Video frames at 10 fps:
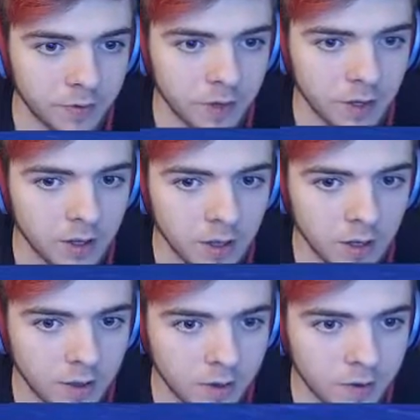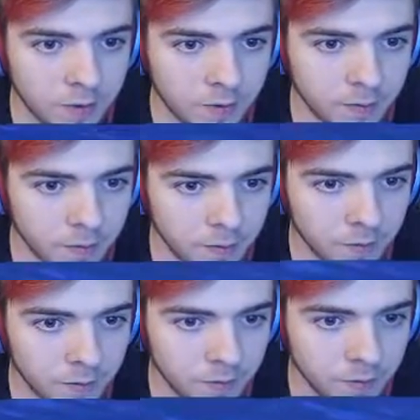
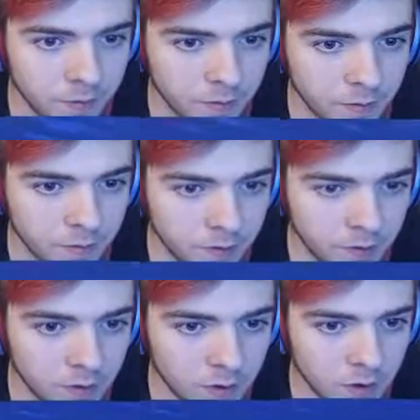No one is speaking in this clip.